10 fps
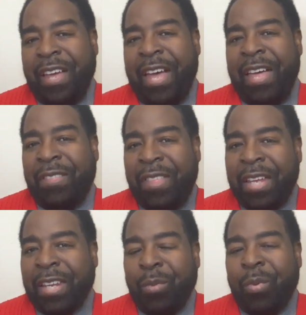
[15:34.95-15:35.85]
And
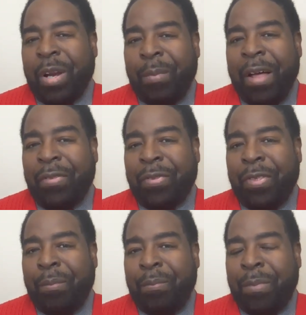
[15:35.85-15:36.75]
then he went about
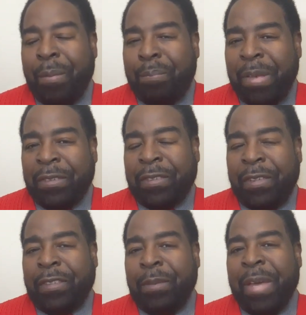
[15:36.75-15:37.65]
the
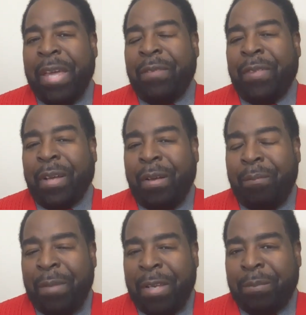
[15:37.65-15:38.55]
business. He made the
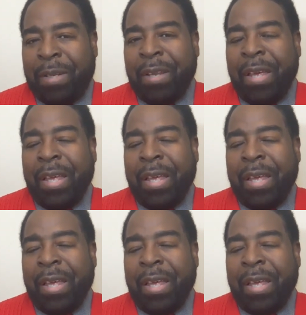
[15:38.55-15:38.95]
commitment,